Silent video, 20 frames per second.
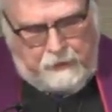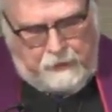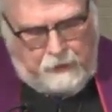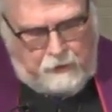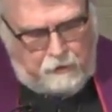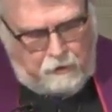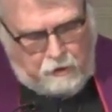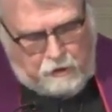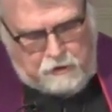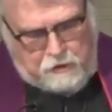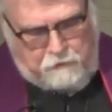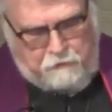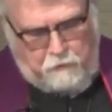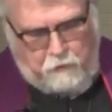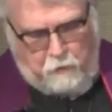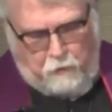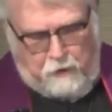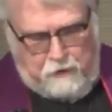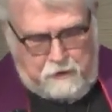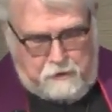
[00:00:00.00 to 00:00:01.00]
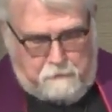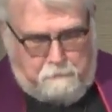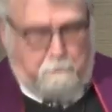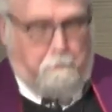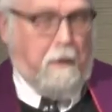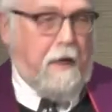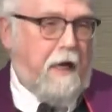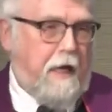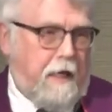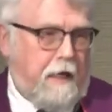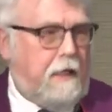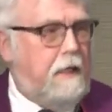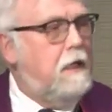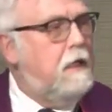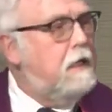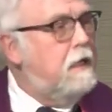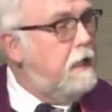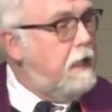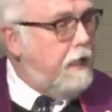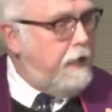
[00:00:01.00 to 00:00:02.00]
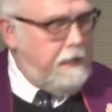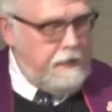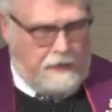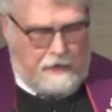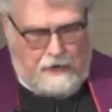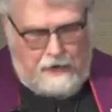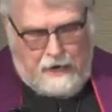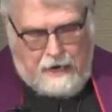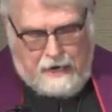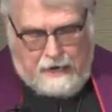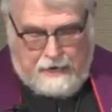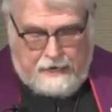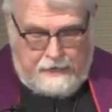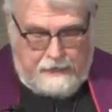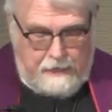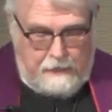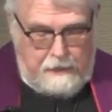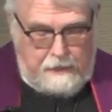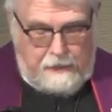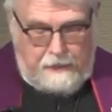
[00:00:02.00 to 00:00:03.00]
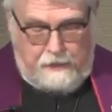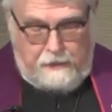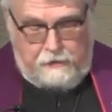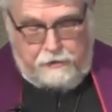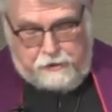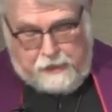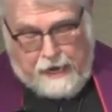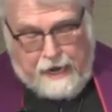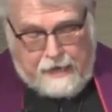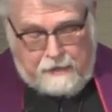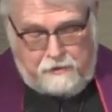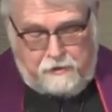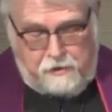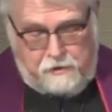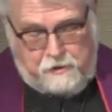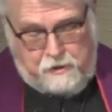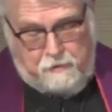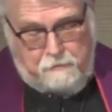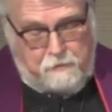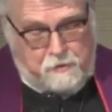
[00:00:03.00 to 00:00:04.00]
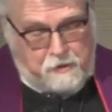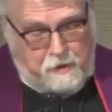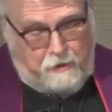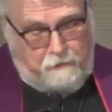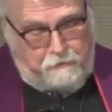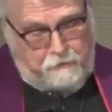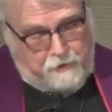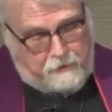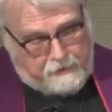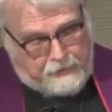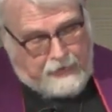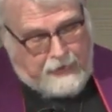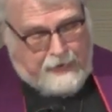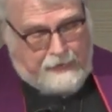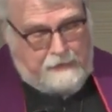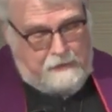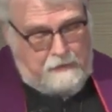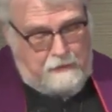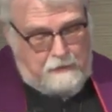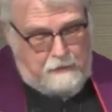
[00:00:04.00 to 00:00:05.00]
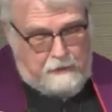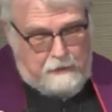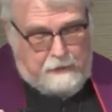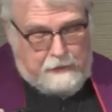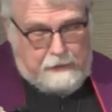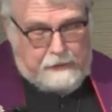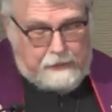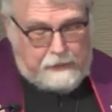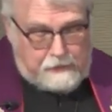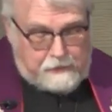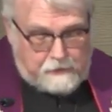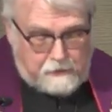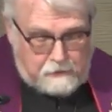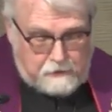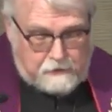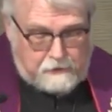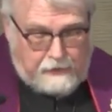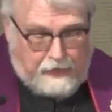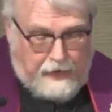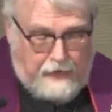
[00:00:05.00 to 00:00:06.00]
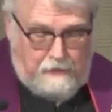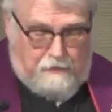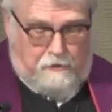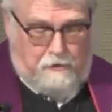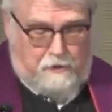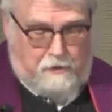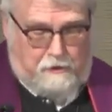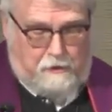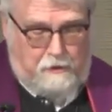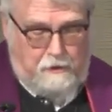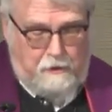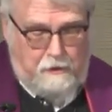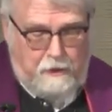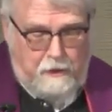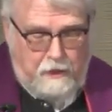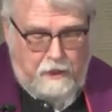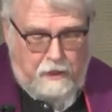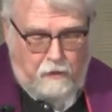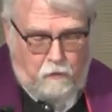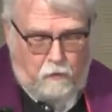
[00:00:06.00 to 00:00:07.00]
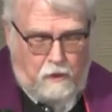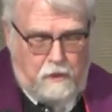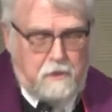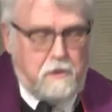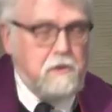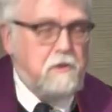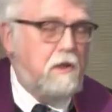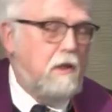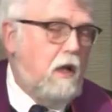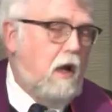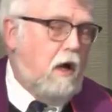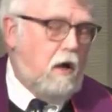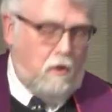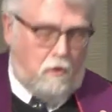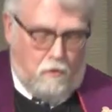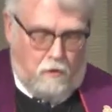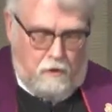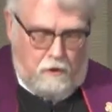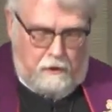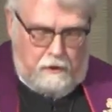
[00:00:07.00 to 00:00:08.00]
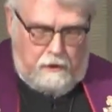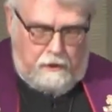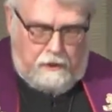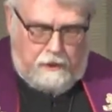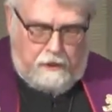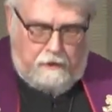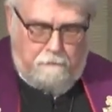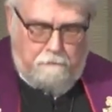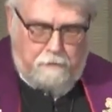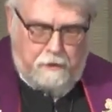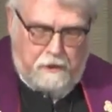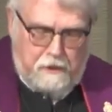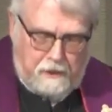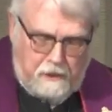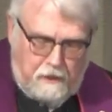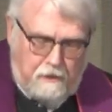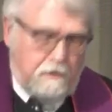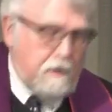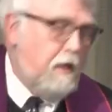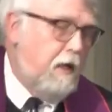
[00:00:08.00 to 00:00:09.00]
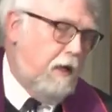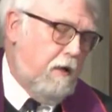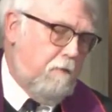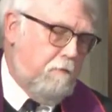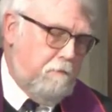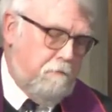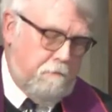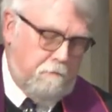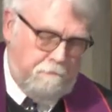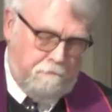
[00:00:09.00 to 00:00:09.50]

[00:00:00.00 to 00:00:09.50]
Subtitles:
He looks for what is big and high and attaches himself to that. He does not look at what is low and beneath him.